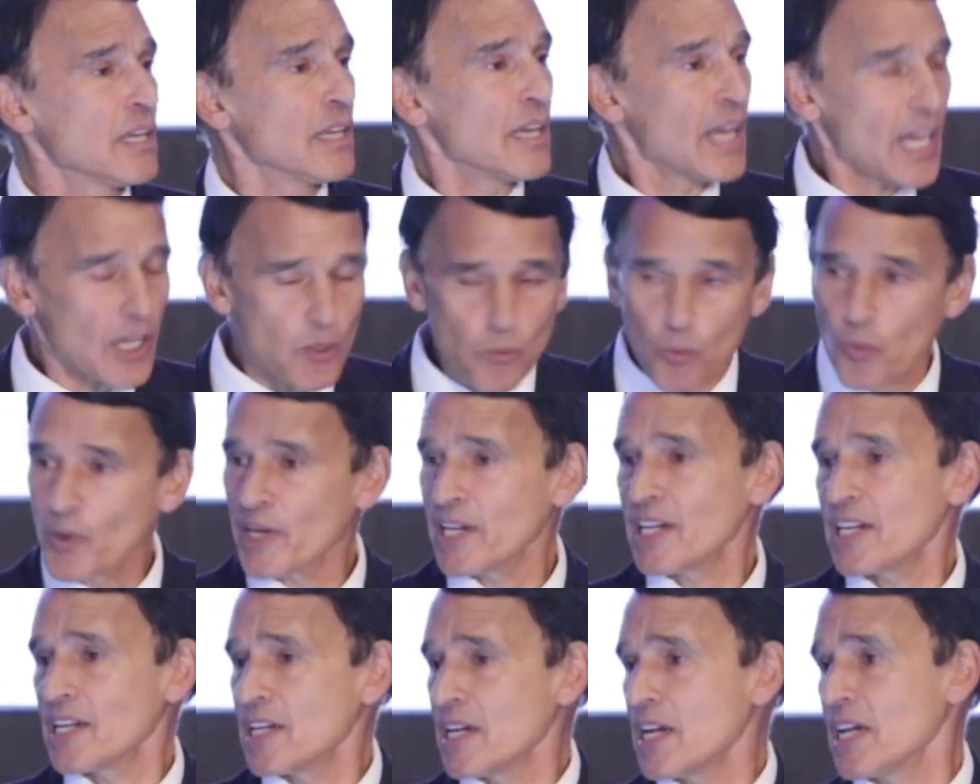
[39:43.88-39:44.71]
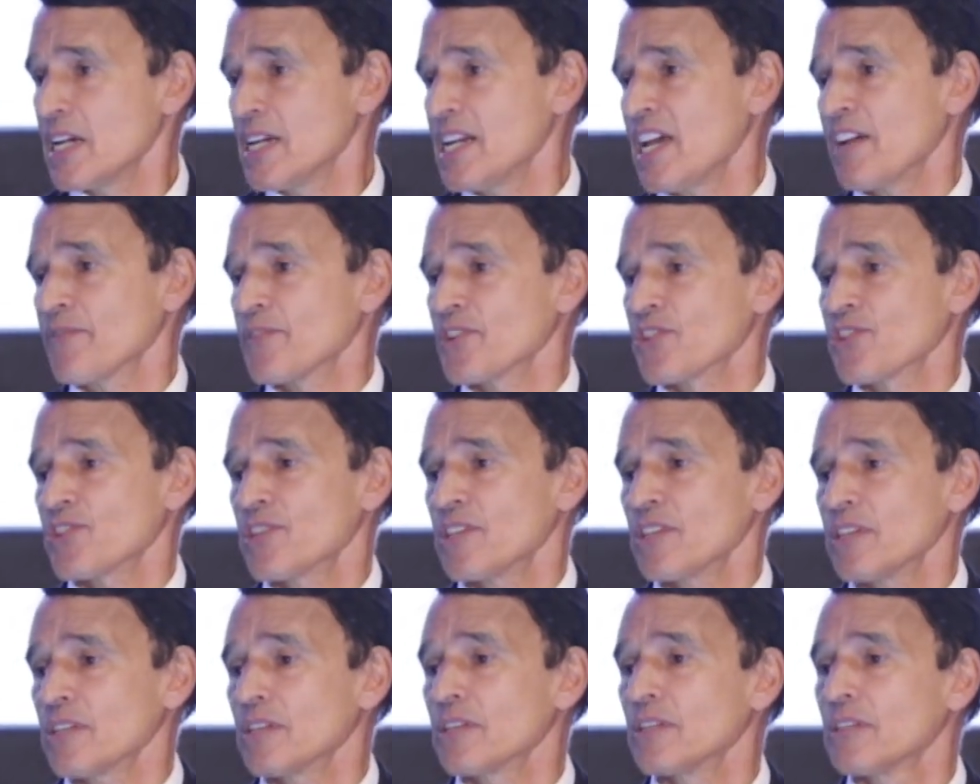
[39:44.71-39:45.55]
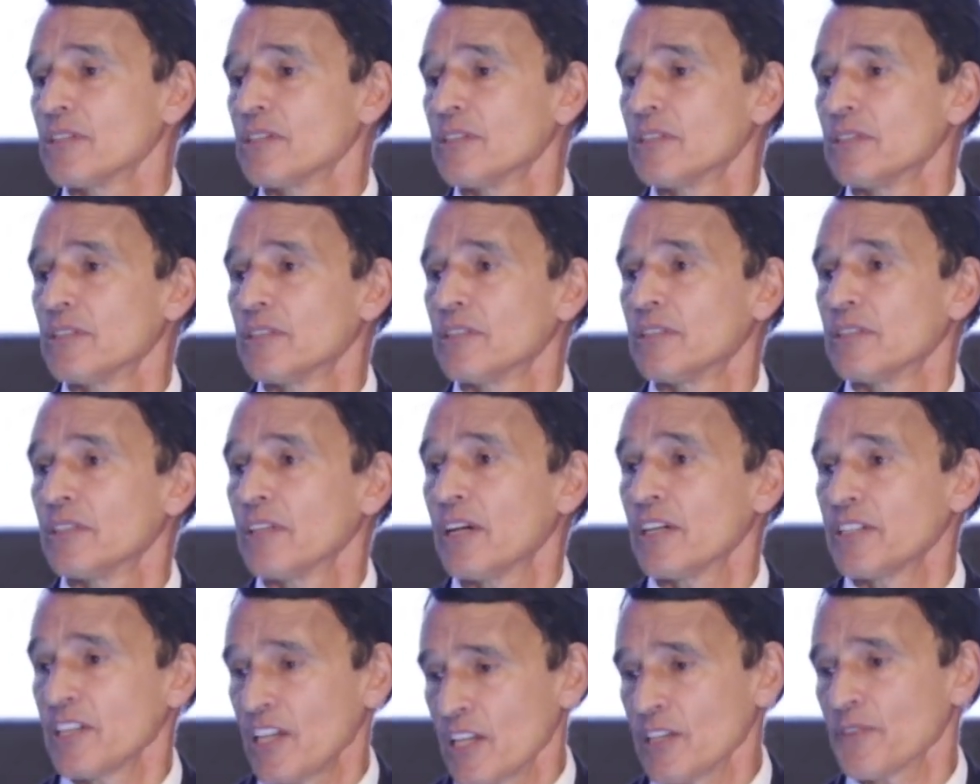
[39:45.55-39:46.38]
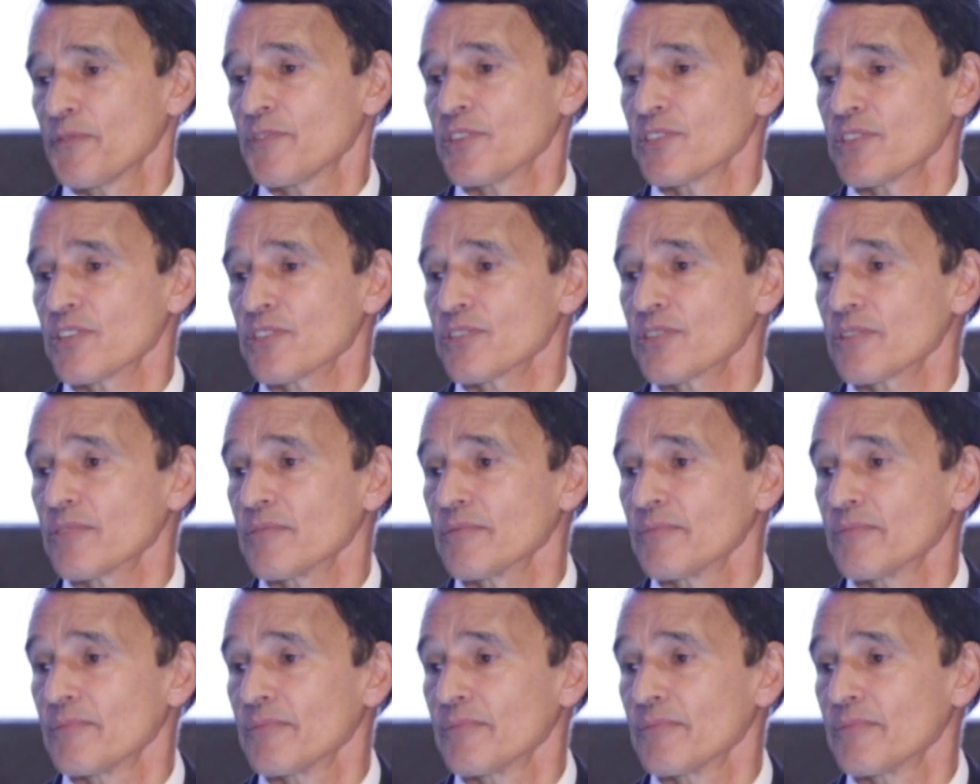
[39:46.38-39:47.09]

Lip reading: and we never see another physician.